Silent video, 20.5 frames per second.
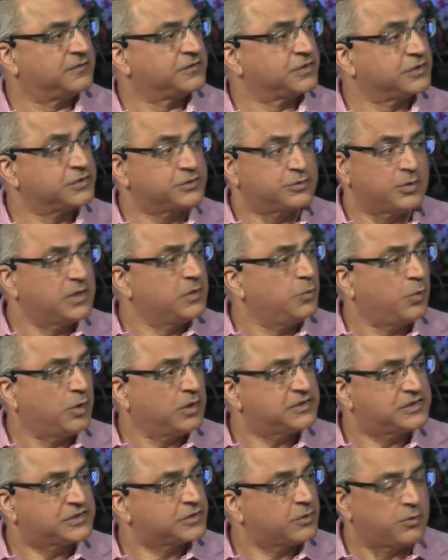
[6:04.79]
There's only one
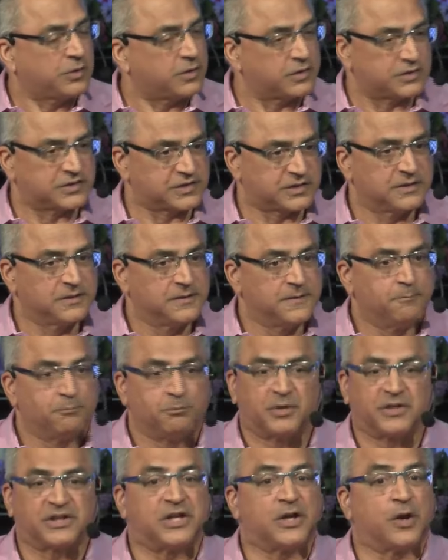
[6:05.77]
source,
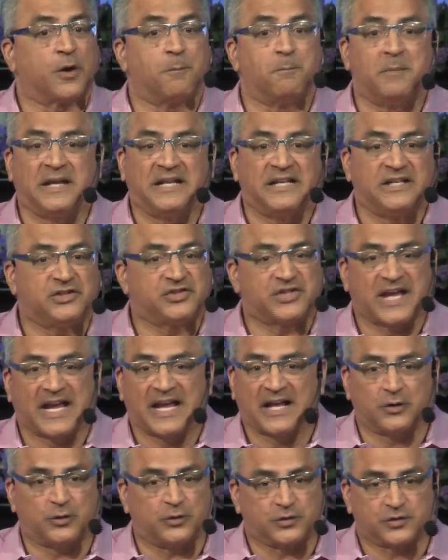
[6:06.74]
but there are many
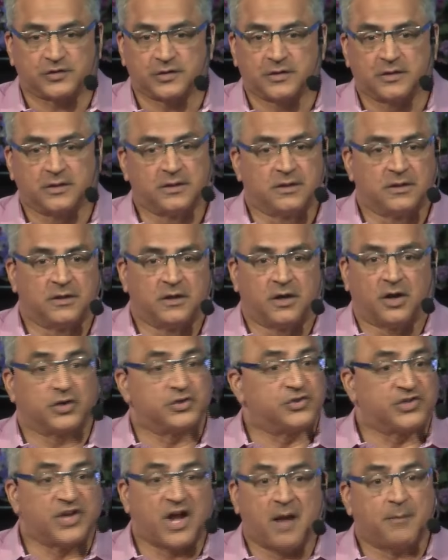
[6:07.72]
channels. Our
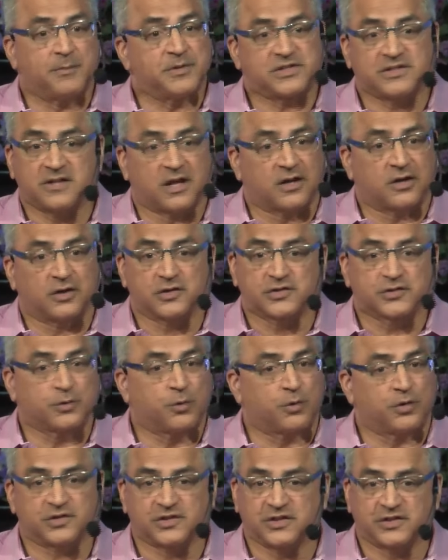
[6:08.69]
job is not our
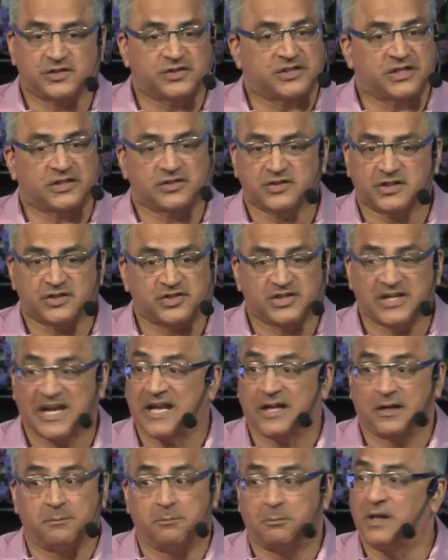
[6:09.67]
source, it's just a
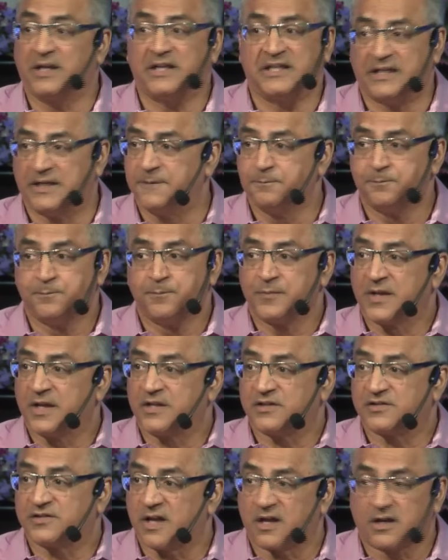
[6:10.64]
channel. Money
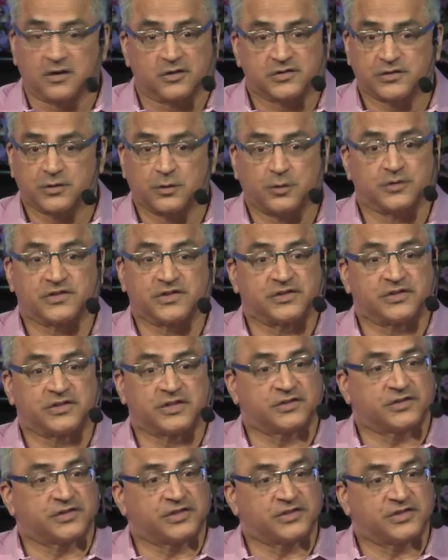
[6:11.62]
is not our source, it's
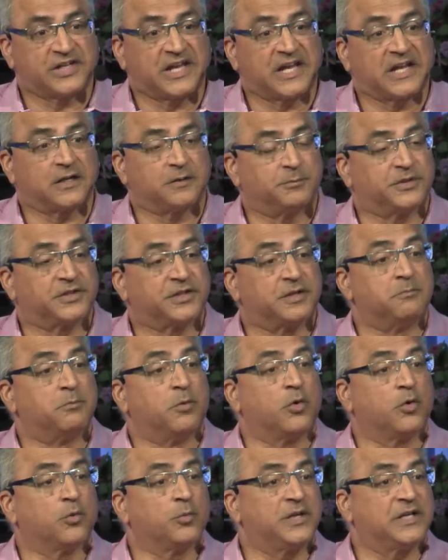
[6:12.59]
just a channel. But the
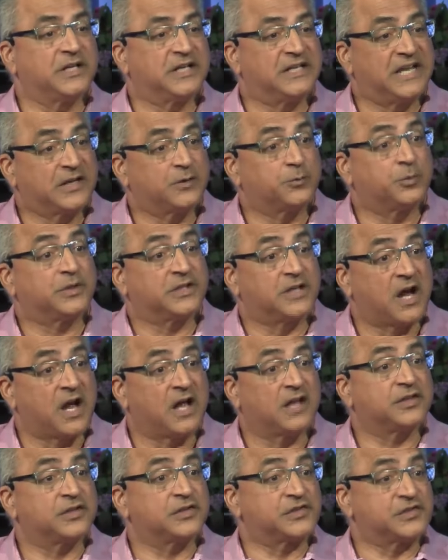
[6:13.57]
more we connect with
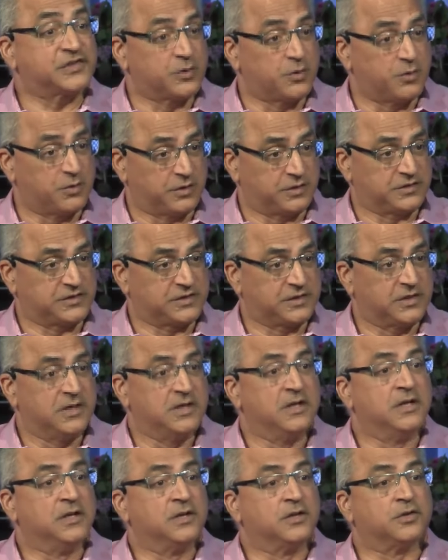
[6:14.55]
God, the source,
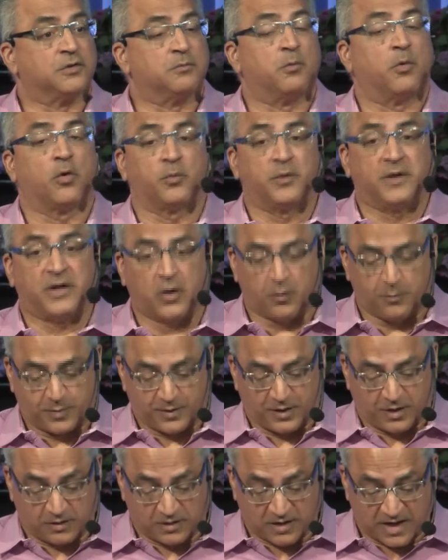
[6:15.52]
the more we open
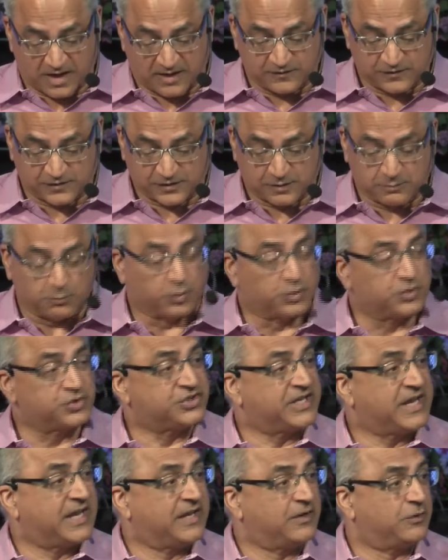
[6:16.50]
our lives to more
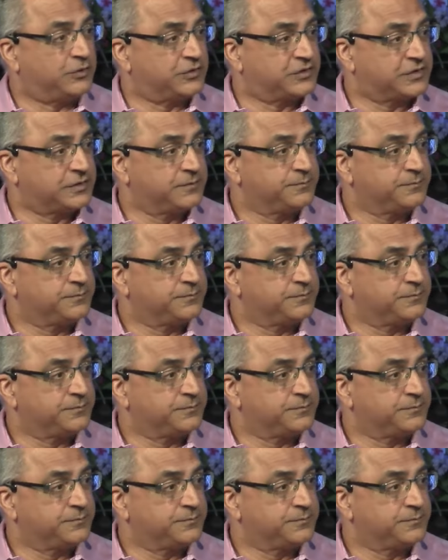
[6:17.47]
channels.